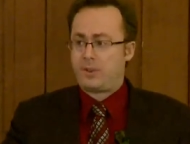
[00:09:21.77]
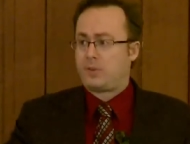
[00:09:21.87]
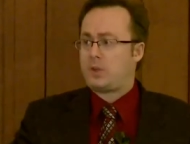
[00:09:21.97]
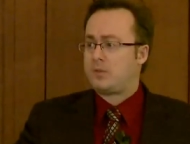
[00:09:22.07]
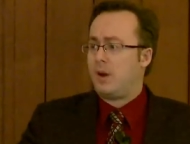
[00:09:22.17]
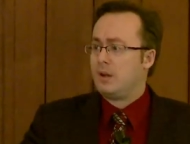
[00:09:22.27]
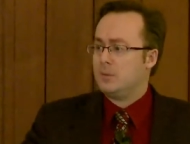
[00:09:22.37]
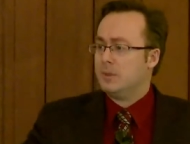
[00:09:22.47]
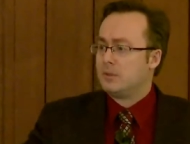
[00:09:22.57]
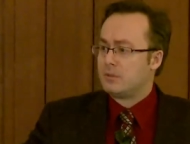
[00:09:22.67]
for the sake of
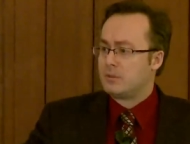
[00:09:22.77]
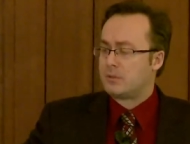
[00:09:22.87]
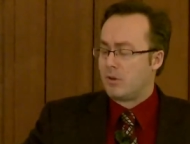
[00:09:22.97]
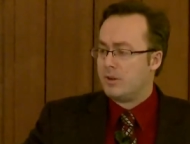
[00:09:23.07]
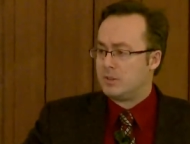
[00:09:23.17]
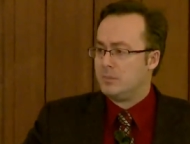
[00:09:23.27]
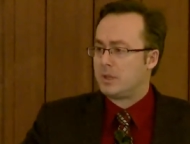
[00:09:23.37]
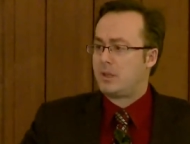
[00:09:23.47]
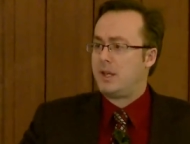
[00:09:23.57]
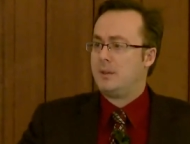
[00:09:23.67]
argument, grant him
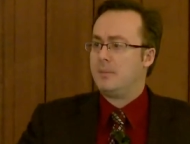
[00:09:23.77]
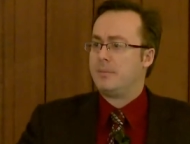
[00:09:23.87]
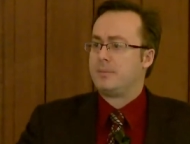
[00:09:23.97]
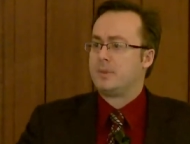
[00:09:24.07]
the claim.